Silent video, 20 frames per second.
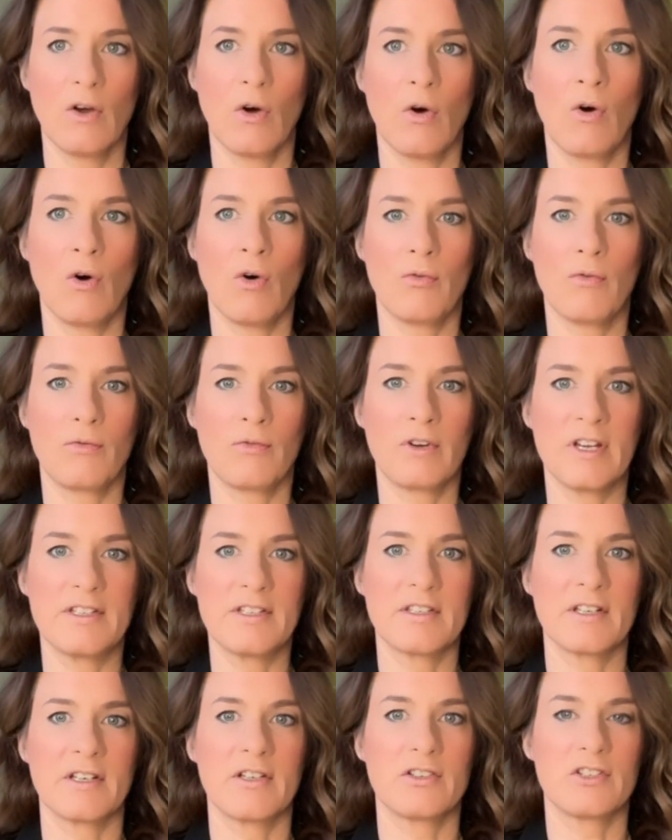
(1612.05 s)
of
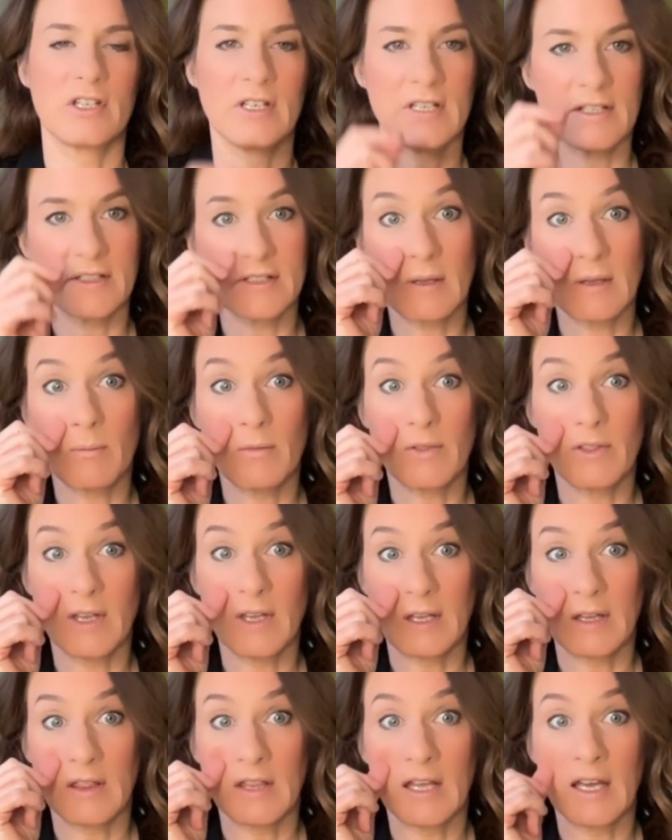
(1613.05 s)
research, and it's
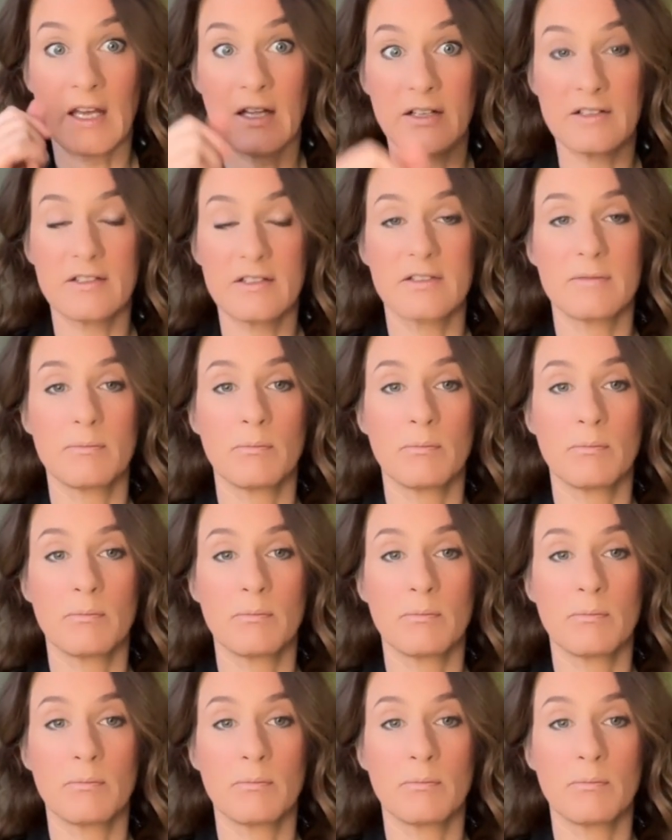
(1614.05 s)
something that